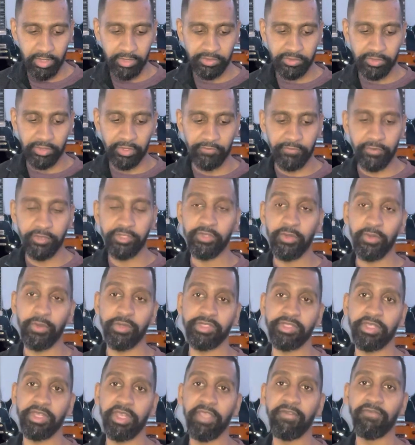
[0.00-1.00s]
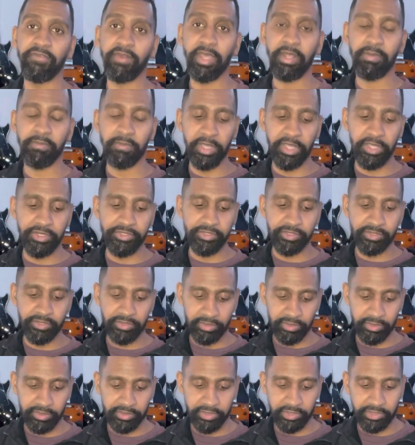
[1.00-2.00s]
So the first chord is an A flat major.
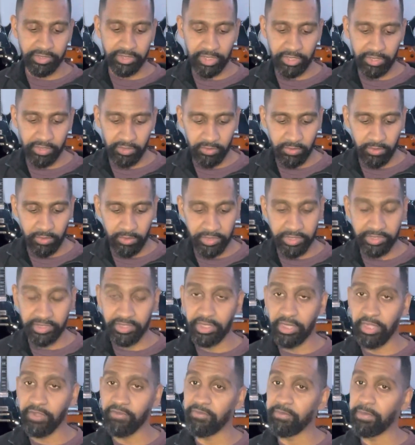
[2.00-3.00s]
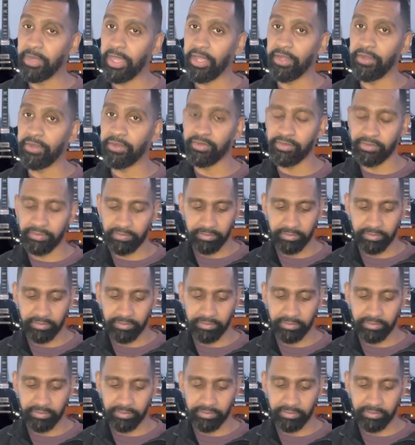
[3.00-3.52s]
The second chord is an F minor.